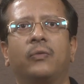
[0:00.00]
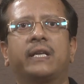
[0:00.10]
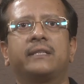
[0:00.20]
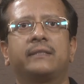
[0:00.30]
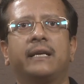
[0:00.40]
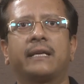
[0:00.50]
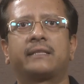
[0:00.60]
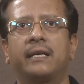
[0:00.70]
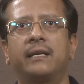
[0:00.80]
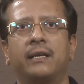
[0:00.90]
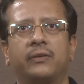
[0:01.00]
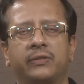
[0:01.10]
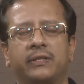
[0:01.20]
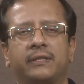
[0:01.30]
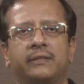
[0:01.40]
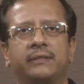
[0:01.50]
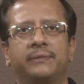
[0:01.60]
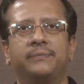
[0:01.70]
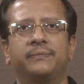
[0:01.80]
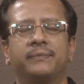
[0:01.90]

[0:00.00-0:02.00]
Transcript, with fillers: What is external consistency?